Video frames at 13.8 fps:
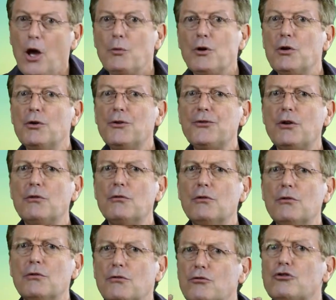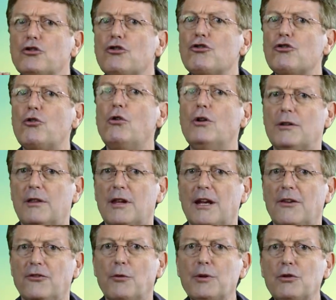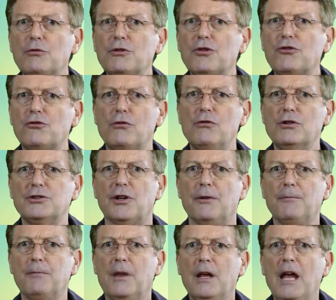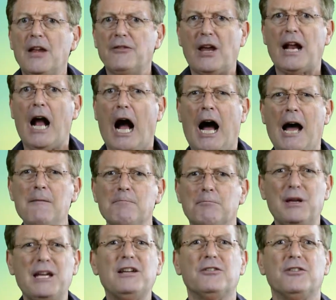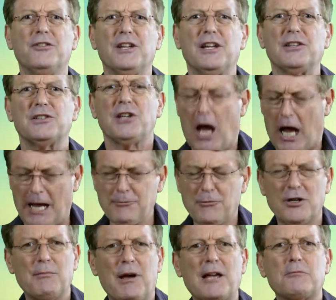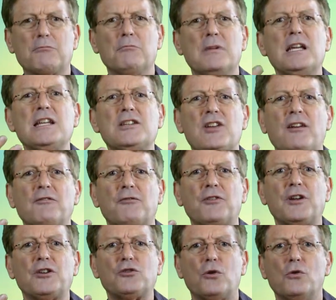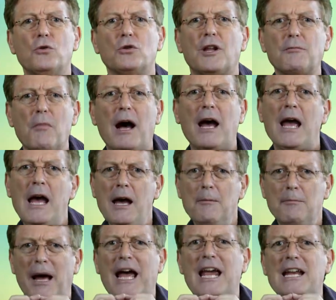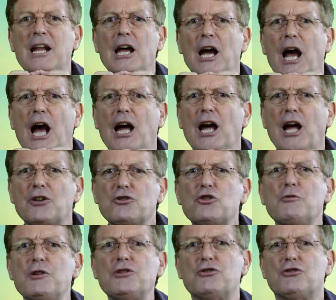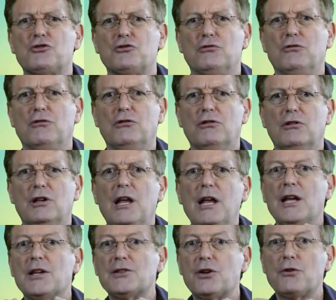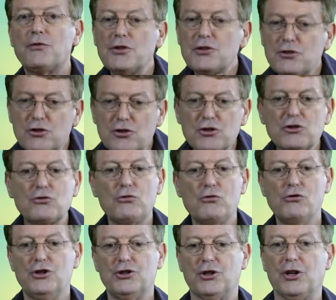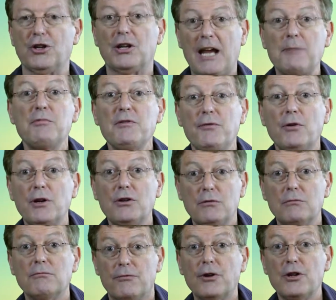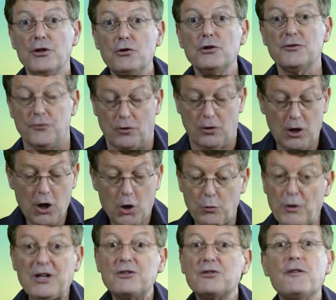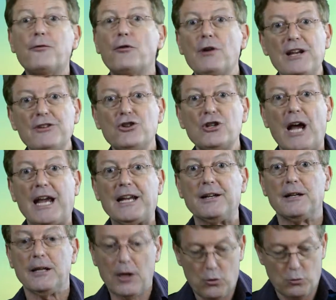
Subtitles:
We also distort things. So we do a distortion, saying, I'm bigger than this. I'm going to make me 10 feet tall and my pain 2 inches tall. So this distortion can be very, very useful. We can differentiate it.